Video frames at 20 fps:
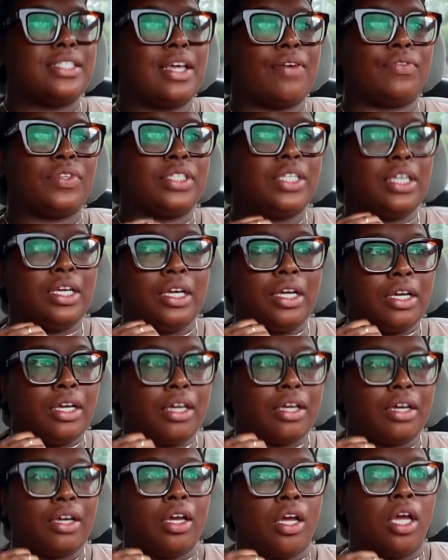
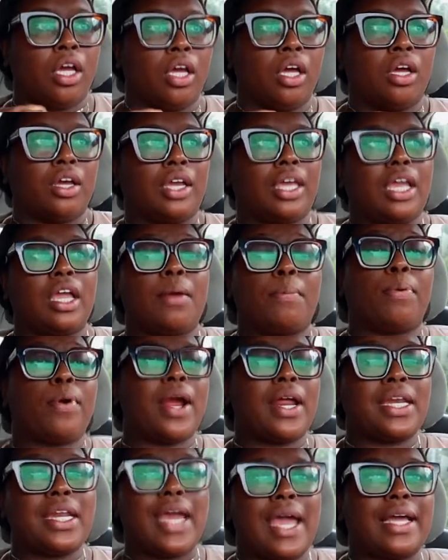17, getting
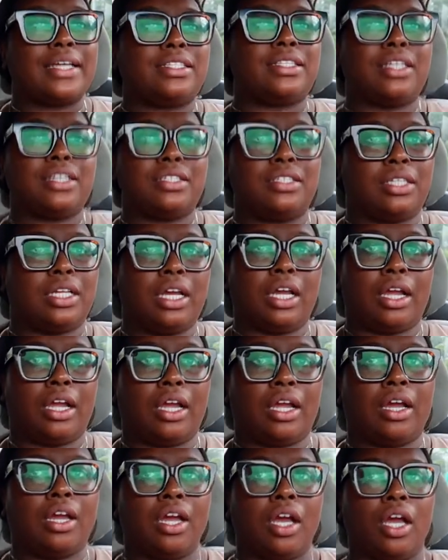pregnant at
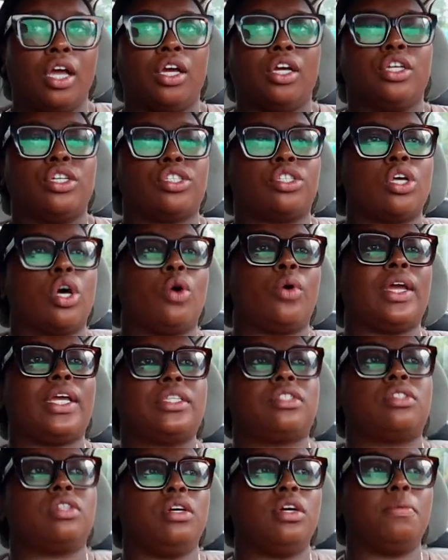16. So it
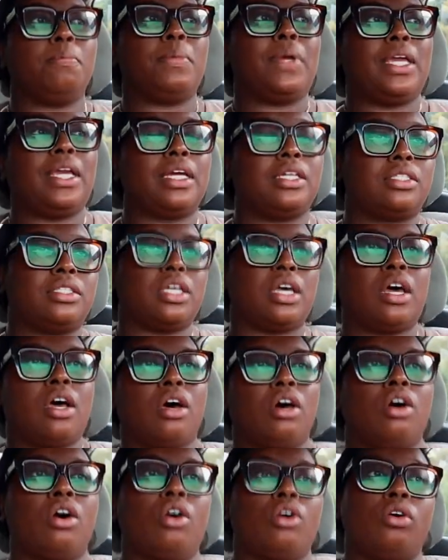took me
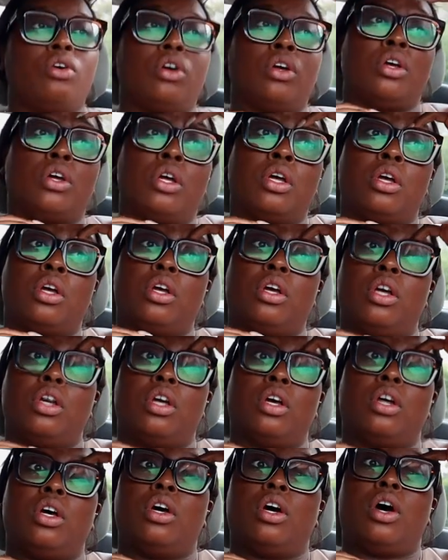until
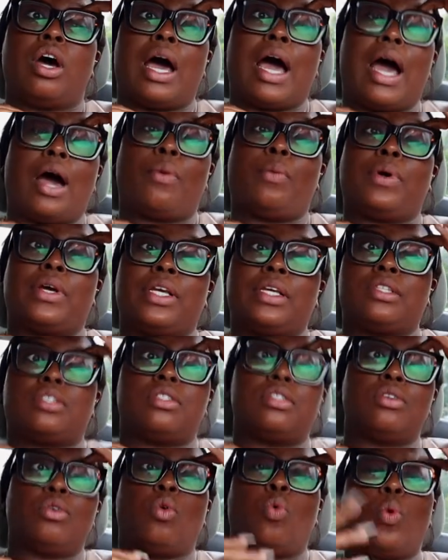I was
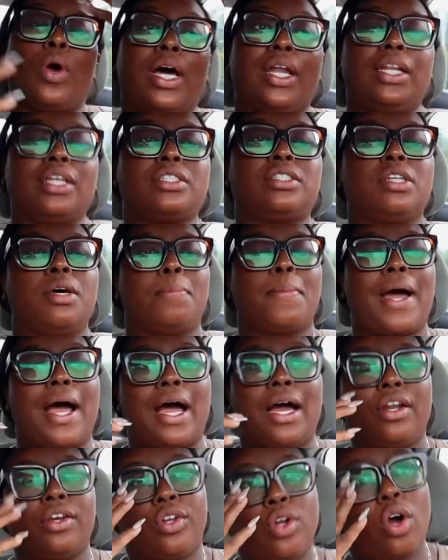well into
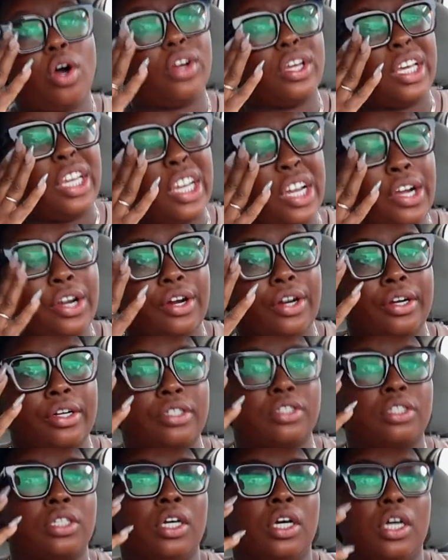my adult
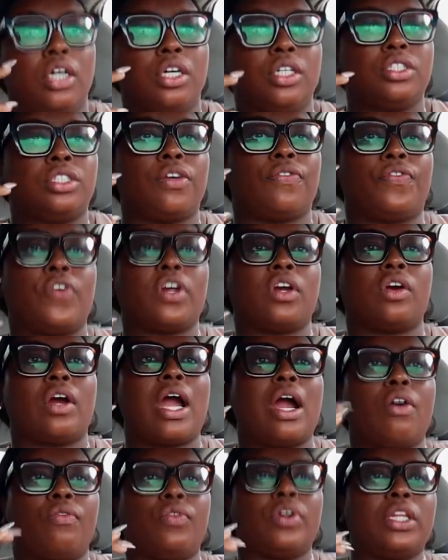years to figure
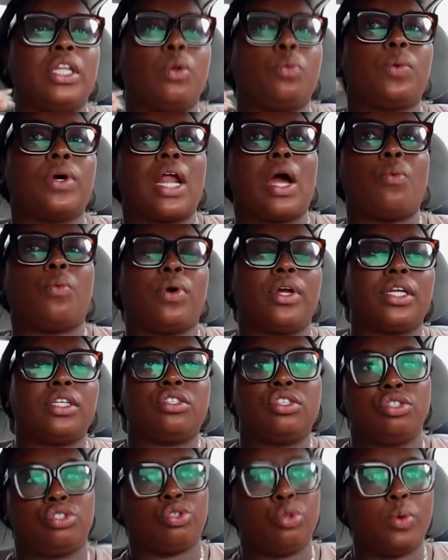out really what I wanted
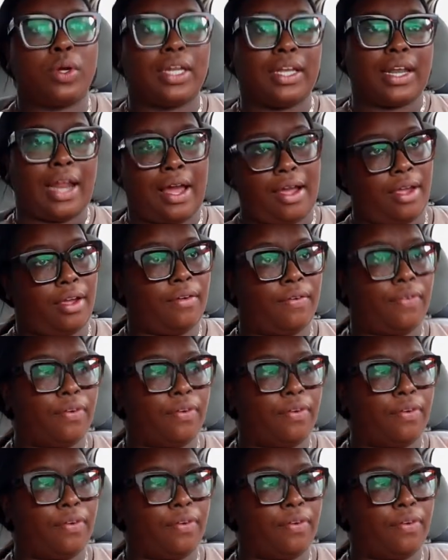to do in life.